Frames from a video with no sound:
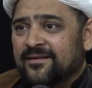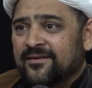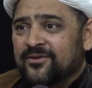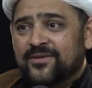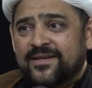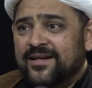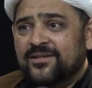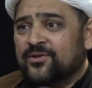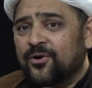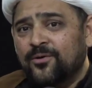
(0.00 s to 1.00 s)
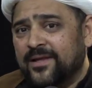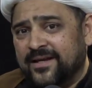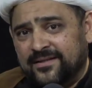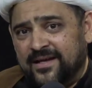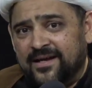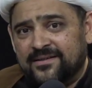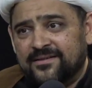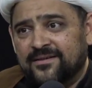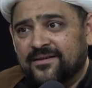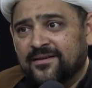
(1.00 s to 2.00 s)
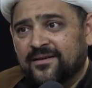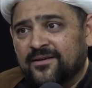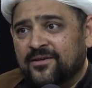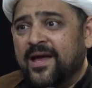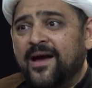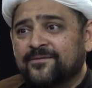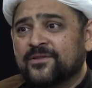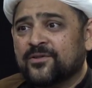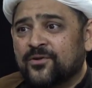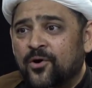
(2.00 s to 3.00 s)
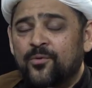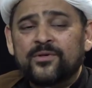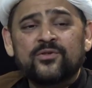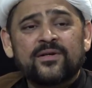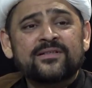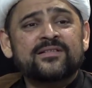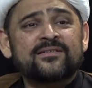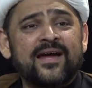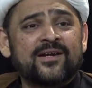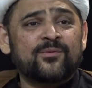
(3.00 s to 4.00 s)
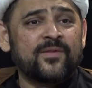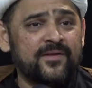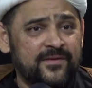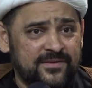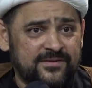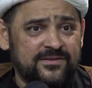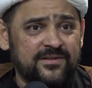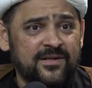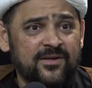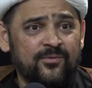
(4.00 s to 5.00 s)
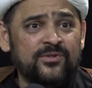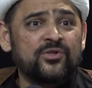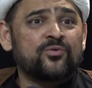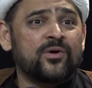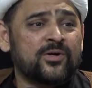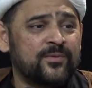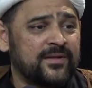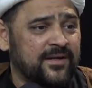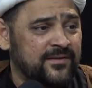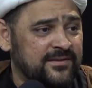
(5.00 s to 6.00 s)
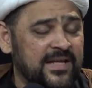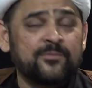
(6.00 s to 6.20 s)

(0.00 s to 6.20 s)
You can't grow like that. You have to grow when you interact with others, when you work with others.